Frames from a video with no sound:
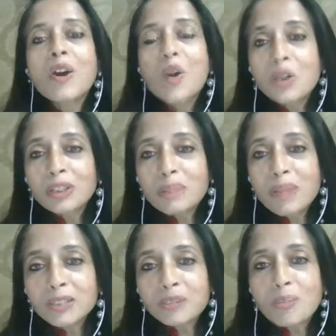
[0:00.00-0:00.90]
All the
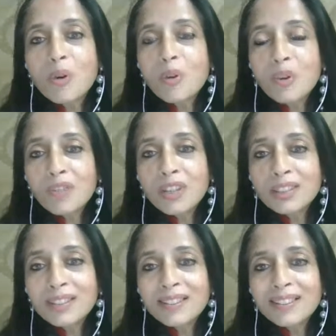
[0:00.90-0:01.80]
best from all of us
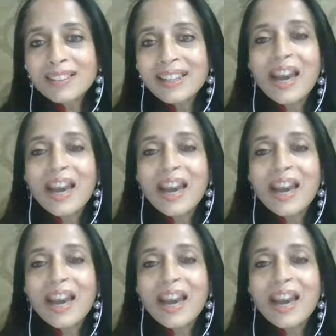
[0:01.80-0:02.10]
here.